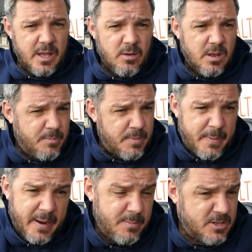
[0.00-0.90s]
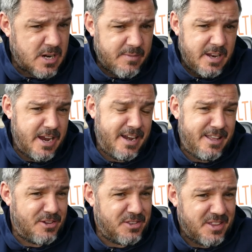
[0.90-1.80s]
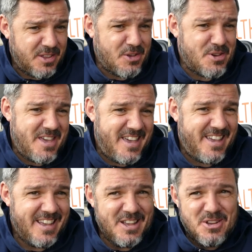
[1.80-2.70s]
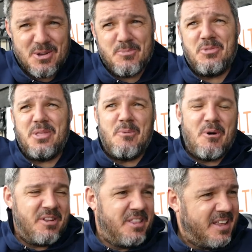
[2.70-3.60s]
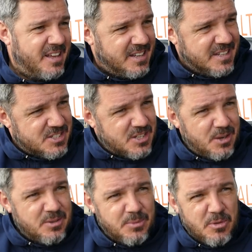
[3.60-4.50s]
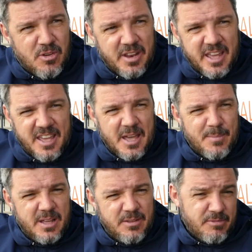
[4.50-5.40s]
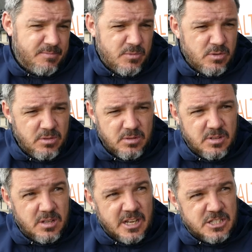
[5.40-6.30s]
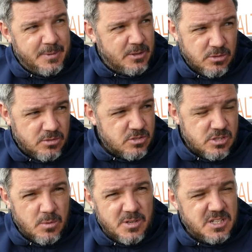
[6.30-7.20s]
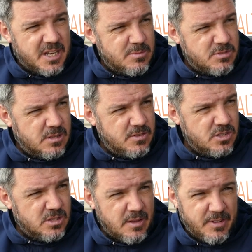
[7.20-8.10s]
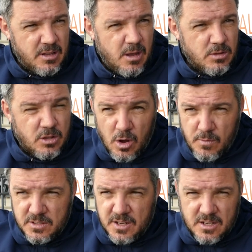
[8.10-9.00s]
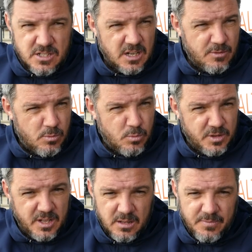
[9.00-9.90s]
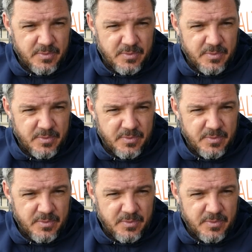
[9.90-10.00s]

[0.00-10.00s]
down and prepare. We travel early on Monday morning, so it'll be an 8 a.m. leave. But look, it has to be done. There's no easy games in the division. They've had to go to Dover today, so they've won 1-0.